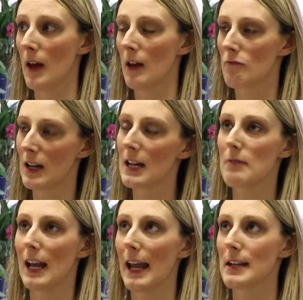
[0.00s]
really
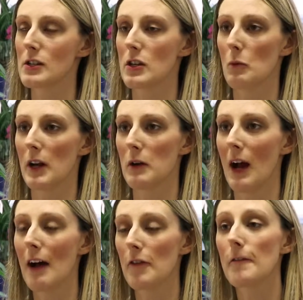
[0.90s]
relates to when you
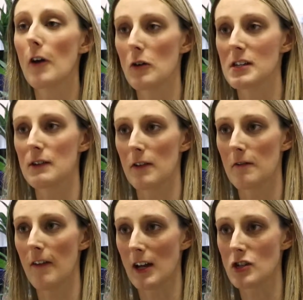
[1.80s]
have a focus of
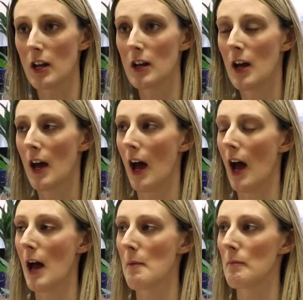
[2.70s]
infection
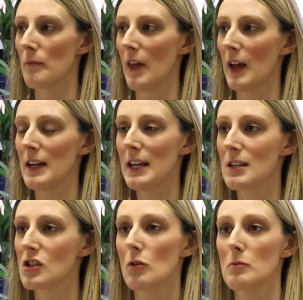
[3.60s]
that
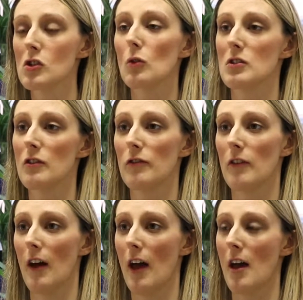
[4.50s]
needs some sort of
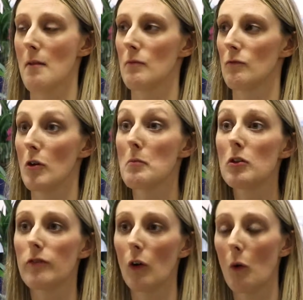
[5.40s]

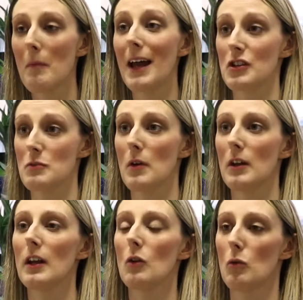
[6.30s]
removal or
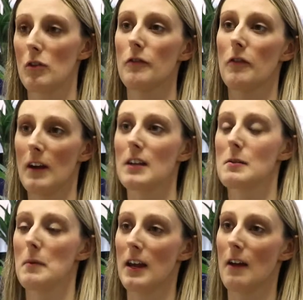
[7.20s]
management in order for it
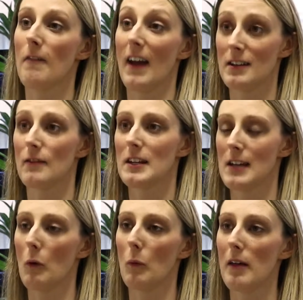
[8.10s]
to be effectively
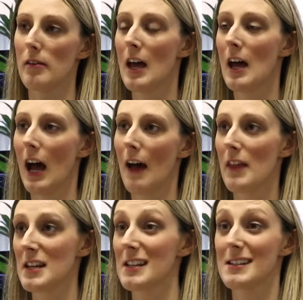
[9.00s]
dealt with. And
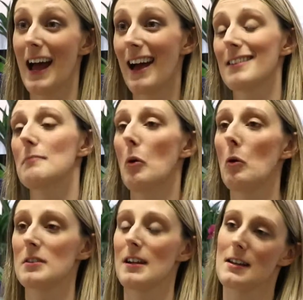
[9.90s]
this is as
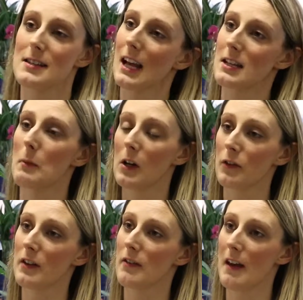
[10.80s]
important as the
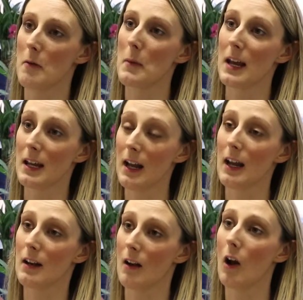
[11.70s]
antibiotic therapy
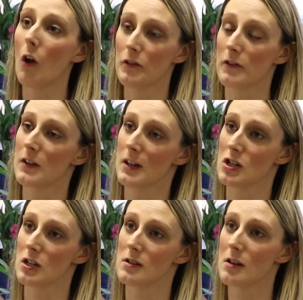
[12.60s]
in a lot of
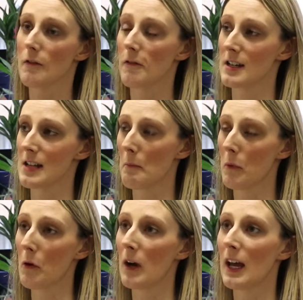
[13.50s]
conditions. So for
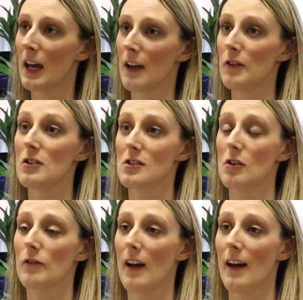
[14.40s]
example, if you
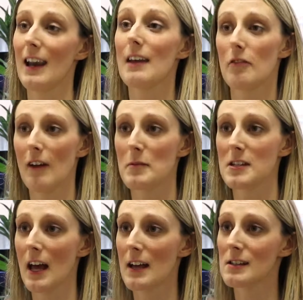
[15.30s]
discover a liver
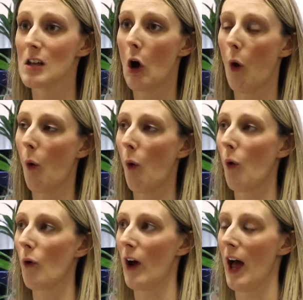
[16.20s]
abscess
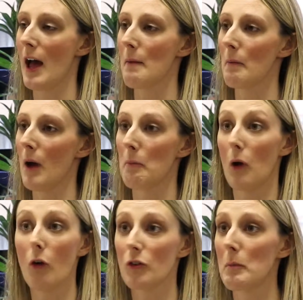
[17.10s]
or a
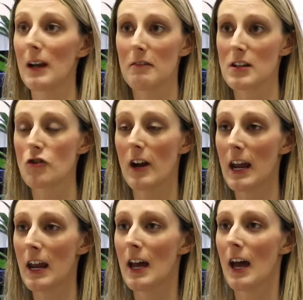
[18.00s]
blocked biliary
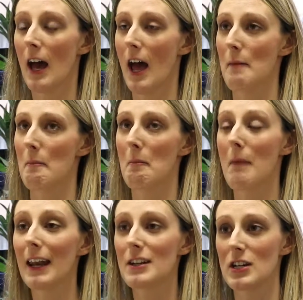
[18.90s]
tree,
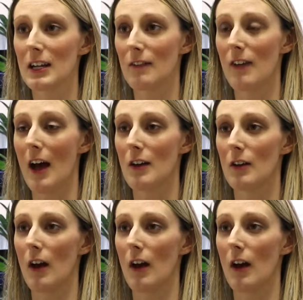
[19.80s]
managing that